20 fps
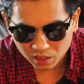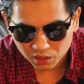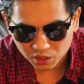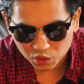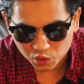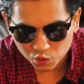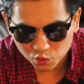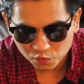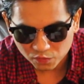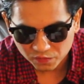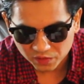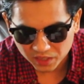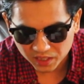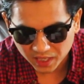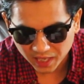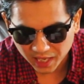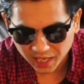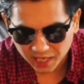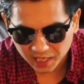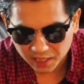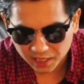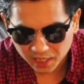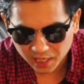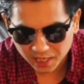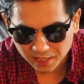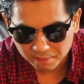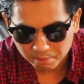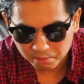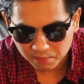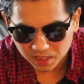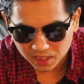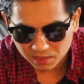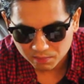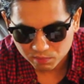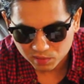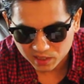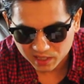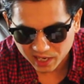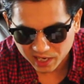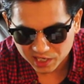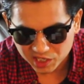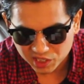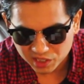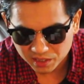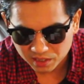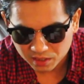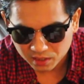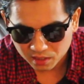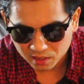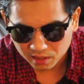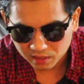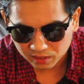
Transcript: UVA and B protection,